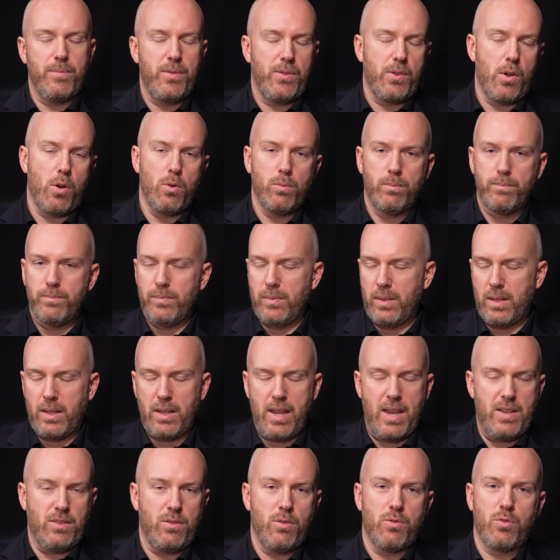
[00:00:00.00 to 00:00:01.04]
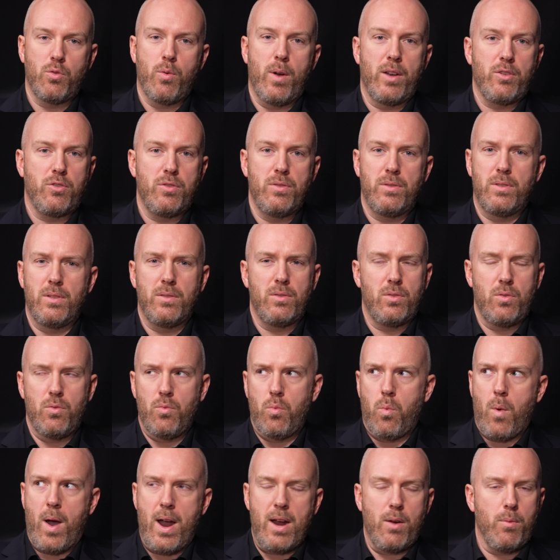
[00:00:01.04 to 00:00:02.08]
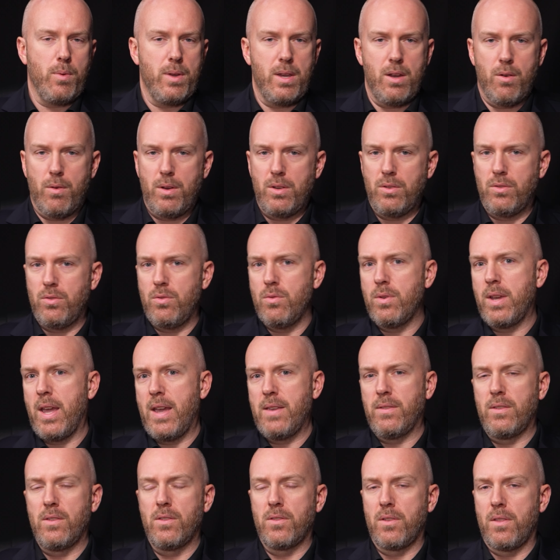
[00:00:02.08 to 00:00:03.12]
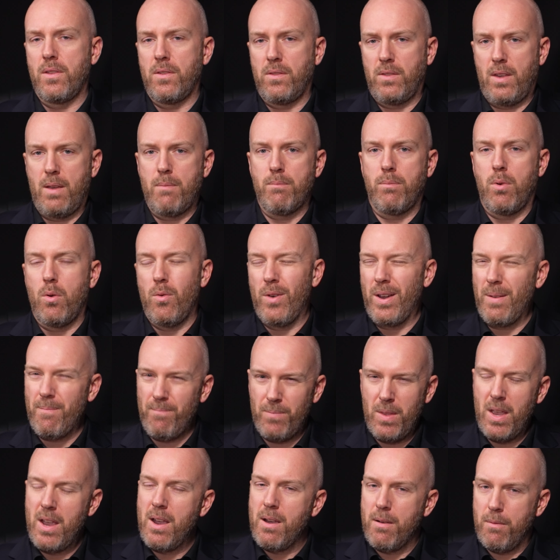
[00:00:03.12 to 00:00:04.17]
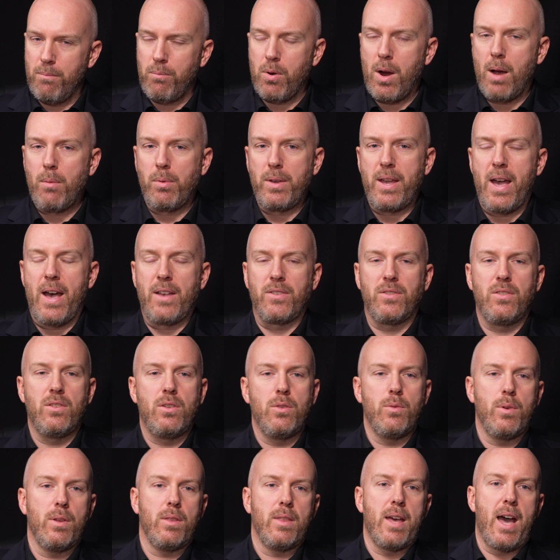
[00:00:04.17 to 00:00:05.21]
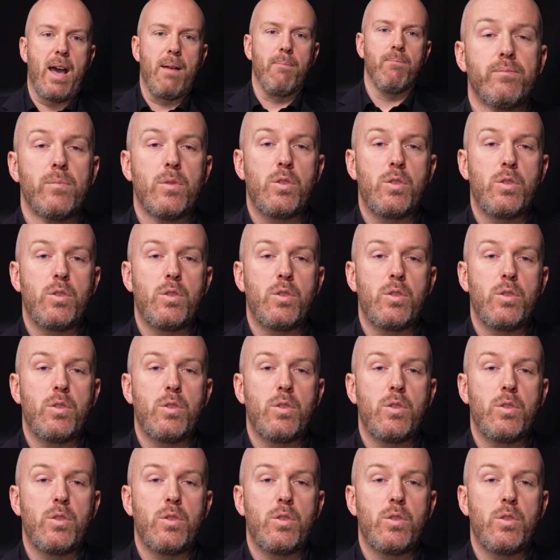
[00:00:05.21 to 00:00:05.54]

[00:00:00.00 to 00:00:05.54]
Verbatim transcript: So in case there's questions as to why are we hearing two cases on the same point, it probably has to do with that.